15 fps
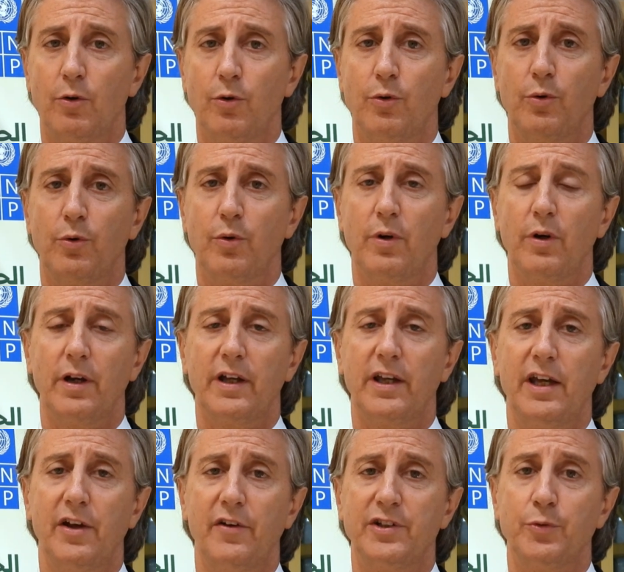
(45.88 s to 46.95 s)
who
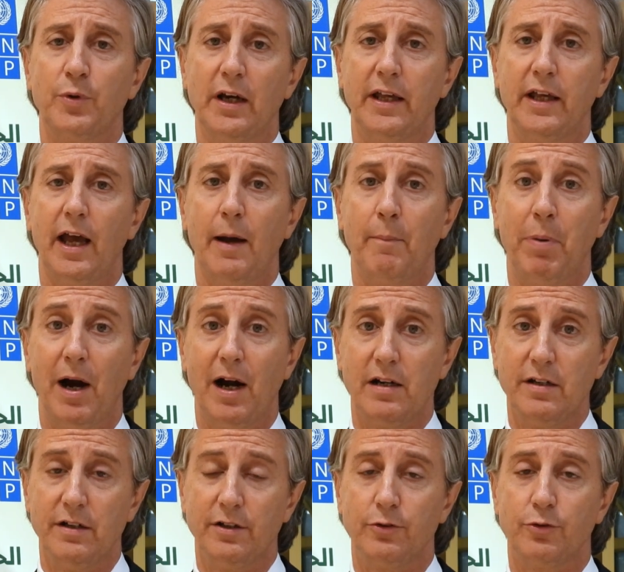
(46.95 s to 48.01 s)
here is really a
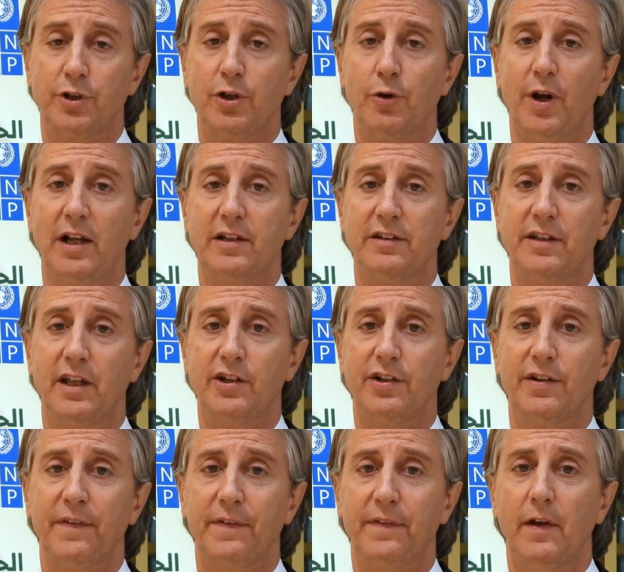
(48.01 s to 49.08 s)
partner to the United
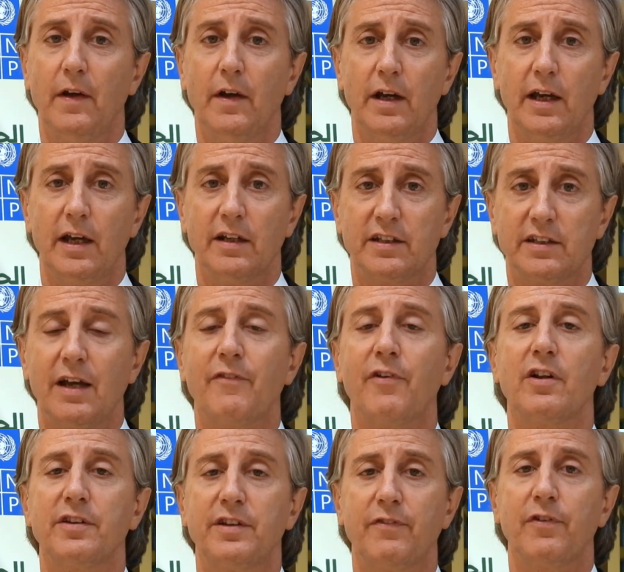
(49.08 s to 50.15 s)
Nations in
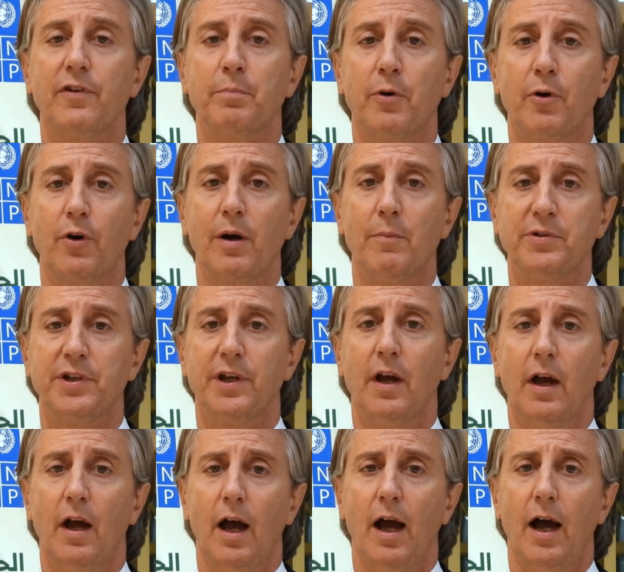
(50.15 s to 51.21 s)
several different programs.
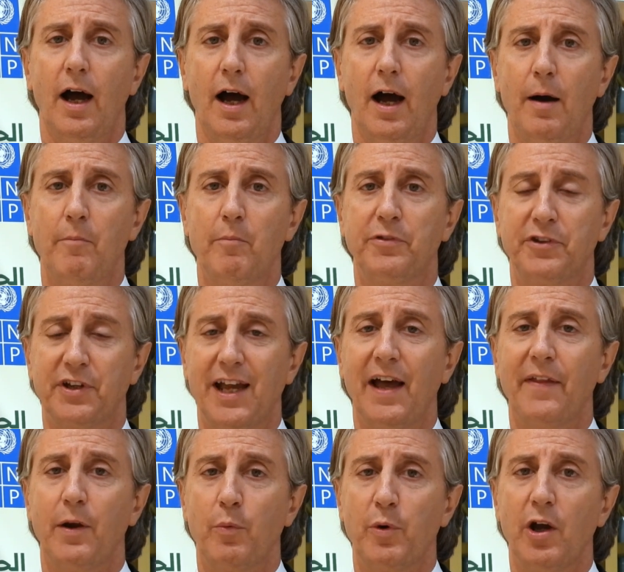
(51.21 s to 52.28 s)

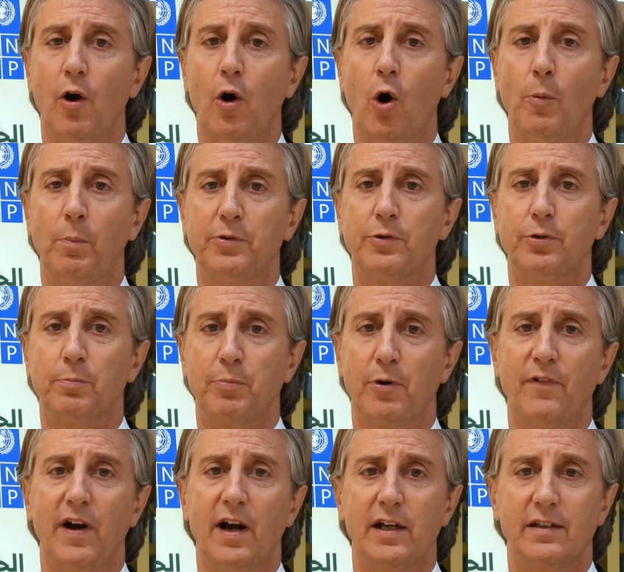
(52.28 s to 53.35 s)
Together we hope to
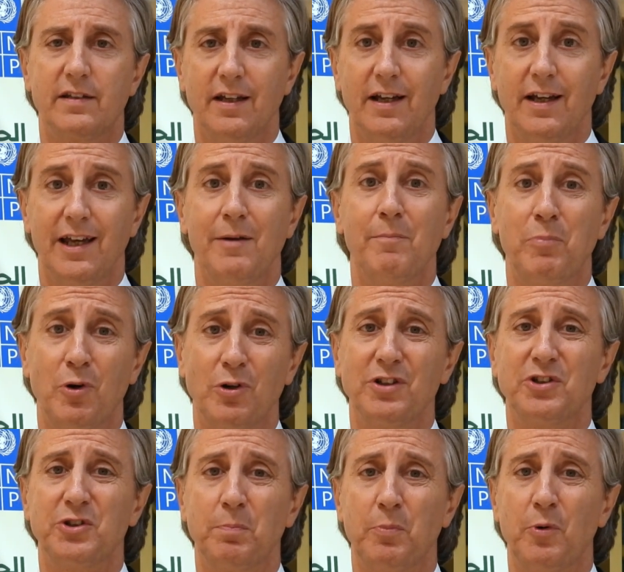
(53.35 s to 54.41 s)
provide
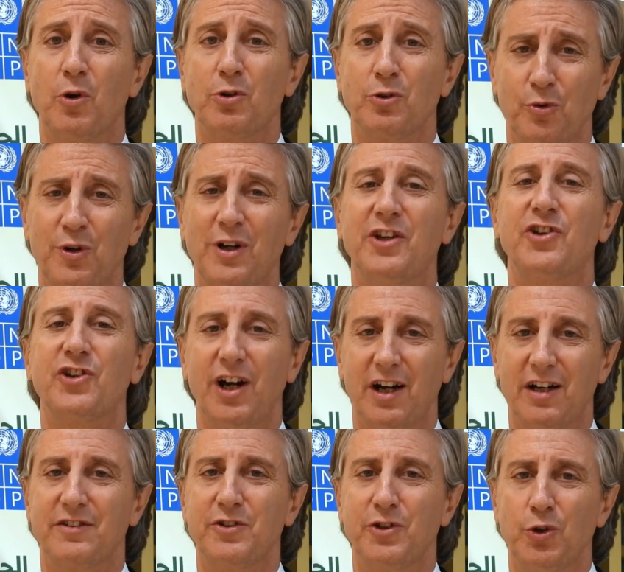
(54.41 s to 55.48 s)
important support to really
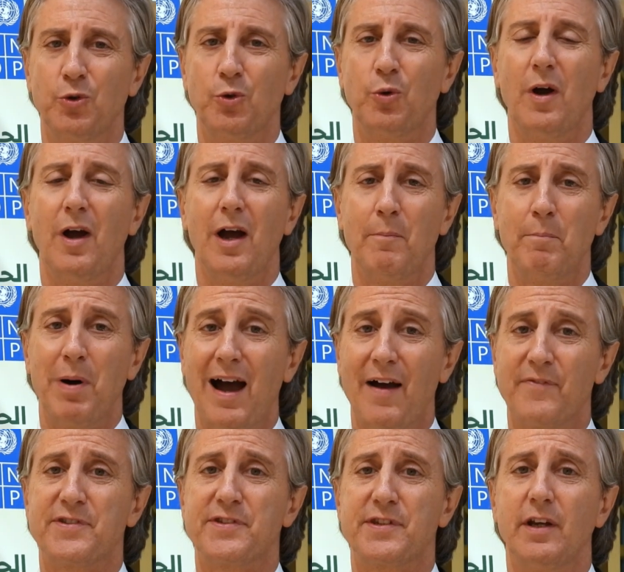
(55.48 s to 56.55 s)
chart new
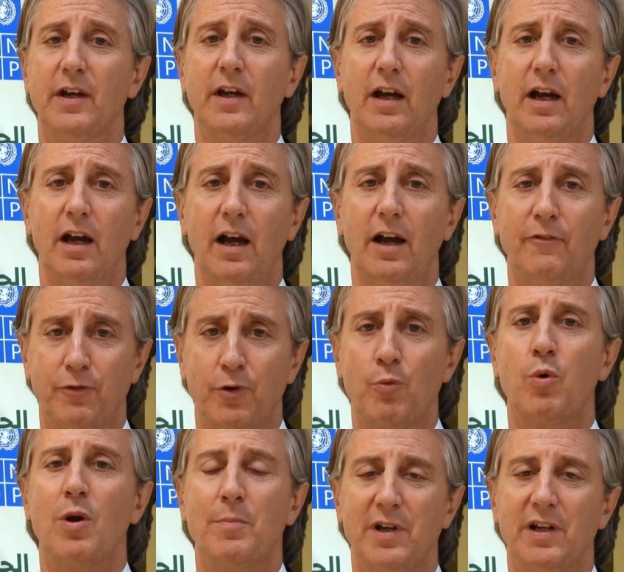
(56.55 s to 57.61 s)
paths for
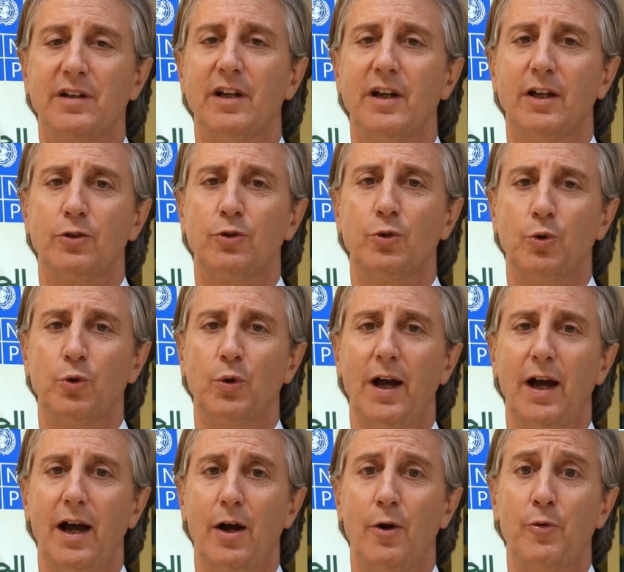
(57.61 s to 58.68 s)
women to
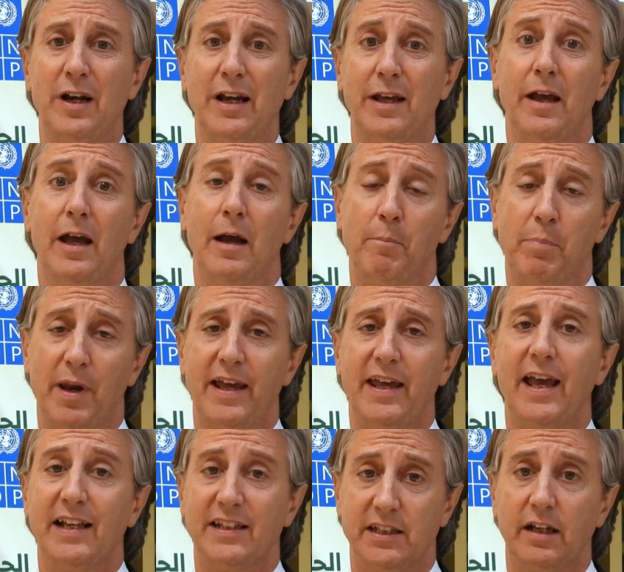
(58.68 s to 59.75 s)
really
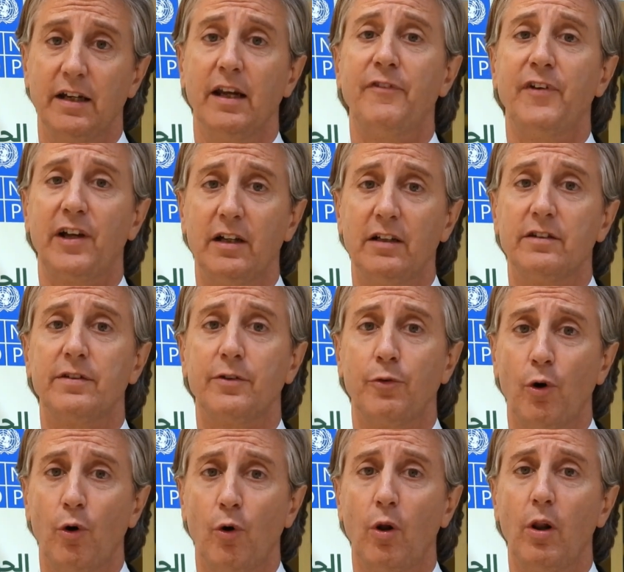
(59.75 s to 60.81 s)
play a significant
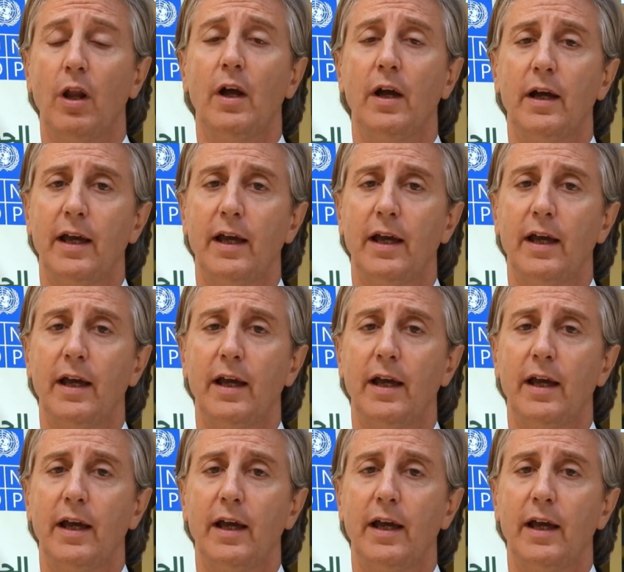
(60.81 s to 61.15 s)
role